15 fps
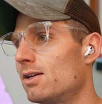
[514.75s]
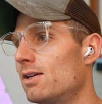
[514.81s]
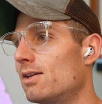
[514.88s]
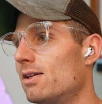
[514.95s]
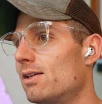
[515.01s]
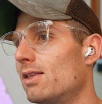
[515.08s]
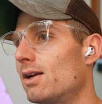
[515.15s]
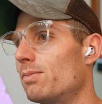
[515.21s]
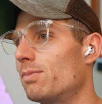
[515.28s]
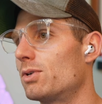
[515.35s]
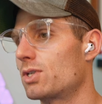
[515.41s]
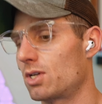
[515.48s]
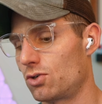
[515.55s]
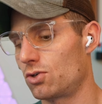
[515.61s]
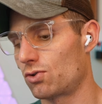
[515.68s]
And then I'm
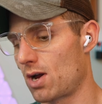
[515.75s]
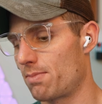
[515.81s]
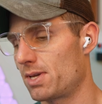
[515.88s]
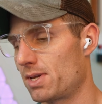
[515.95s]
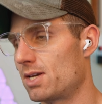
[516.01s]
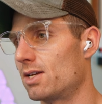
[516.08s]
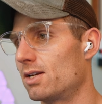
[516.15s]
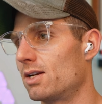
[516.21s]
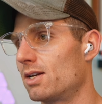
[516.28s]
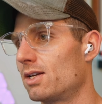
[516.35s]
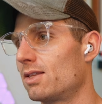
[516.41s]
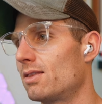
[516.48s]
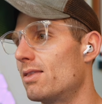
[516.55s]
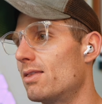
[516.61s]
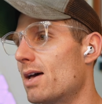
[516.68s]
just going to drop in
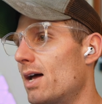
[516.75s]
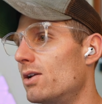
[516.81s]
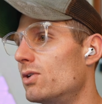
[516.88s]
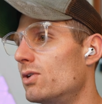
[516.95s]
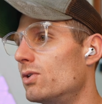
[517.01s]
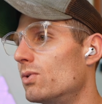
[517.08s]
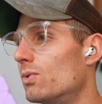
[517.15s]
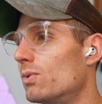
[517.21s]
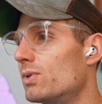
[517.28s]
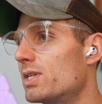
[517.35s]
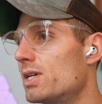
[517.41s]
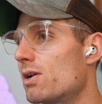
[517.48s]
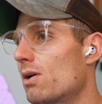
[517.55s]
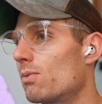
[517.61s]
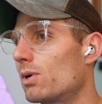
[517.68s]
that new
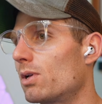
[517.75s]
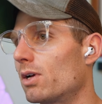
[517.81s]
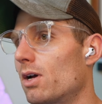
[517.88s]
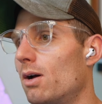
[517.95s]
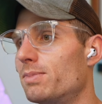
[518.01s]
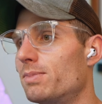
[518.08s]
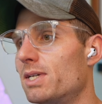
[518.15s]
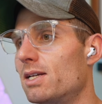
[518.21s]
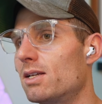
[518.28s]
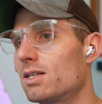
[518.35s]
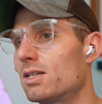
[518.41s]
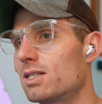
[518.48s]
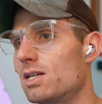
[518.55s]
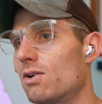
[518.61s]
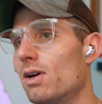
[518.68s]
secret. We'll click
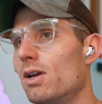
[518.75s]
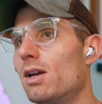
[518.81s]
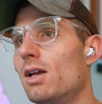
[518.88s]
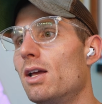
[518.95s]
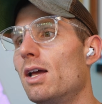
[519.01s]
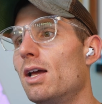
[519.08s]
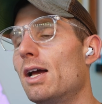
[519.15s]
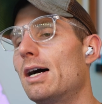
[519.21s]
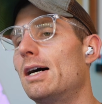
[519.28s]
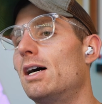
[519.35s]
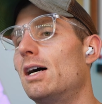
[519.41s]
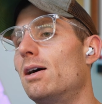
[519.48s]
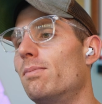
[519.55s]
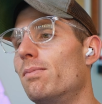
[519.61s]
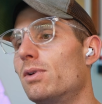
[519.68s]
update secret.
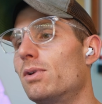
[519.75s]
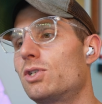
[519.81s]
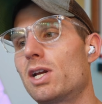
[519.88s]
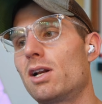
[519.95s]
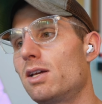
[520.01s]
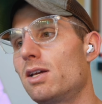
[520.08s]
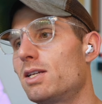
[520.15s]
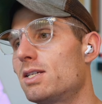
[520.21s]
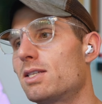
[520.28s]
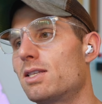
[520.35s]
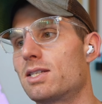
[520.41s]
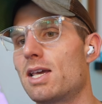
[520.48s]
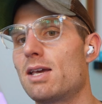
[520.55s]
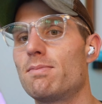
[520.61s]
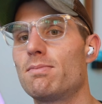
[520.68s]
Um, channel ID is
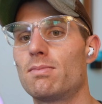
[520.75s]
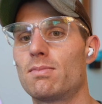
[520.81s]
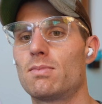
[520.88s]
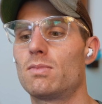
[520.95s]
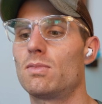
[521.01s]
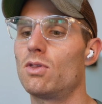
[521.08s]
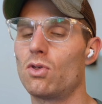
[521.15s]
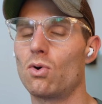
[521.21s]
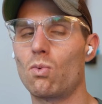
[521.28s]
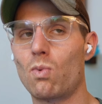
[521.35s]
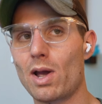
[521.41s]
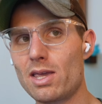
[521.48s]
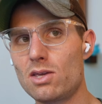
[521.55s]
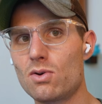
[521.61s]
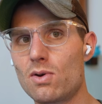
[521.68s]
the same. The
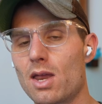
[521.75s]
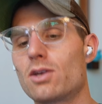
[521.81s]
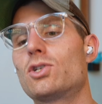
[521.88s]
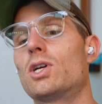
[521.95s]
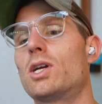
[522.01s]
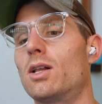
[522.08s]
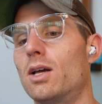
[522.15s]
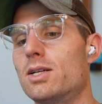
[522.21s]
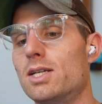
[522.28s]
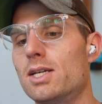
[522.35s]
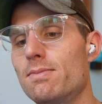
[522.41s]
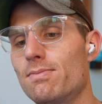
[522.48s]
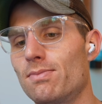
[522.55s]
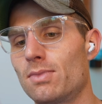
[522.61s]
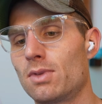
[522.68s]
way you get a channel
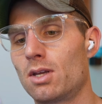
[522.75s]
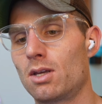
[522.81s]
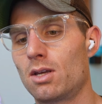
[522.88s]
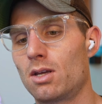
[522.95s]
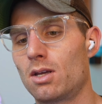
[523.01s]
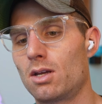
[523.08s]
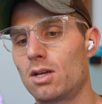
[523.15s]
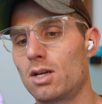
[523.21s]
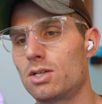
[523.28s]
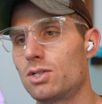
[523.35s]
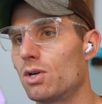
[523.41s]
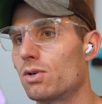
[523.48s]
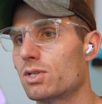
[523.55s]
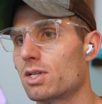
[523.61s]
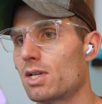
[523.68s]
ID is
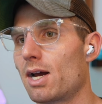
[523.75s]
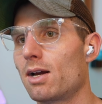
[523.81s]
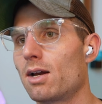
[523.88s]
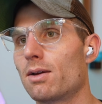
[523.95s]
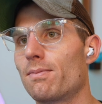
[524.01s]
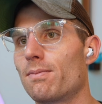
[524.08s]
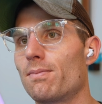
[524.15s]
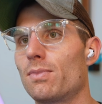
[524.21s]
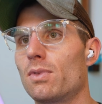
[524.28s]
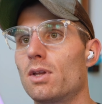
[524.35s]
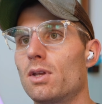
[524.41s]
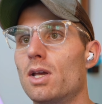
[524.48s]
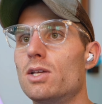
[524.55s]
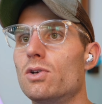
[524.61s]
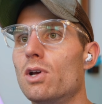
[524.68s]
you go to Slack
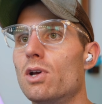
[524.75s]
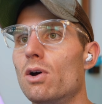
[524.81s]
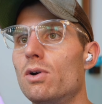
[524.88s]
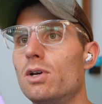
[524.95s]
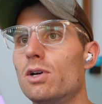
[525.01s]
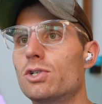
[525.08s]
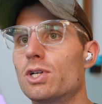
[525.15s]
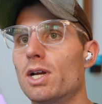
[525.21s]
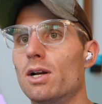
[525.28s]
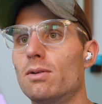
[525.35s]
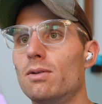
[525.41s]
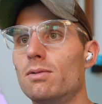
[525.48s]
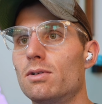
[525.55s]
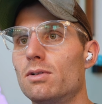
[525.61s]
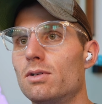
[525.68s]
and you go to your
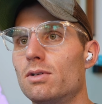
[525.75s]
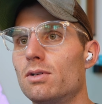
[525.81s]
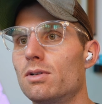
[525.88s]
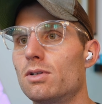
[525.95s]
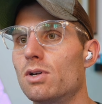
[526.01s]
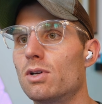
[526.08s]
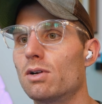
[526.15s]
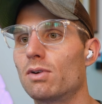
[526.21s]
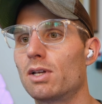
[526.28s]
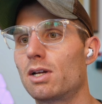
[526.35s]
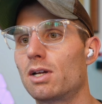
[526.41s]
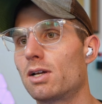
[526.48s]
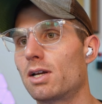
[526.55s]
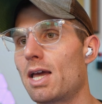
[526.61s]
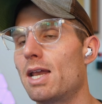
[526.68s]
channel. You can really
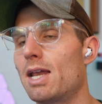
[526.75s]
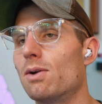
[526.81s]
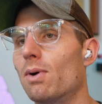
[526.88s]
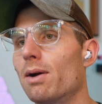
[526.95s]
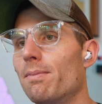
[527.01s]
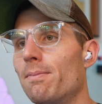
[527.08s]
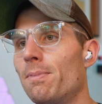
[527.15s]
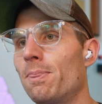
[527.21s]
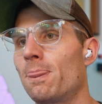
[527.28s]
click anywhere.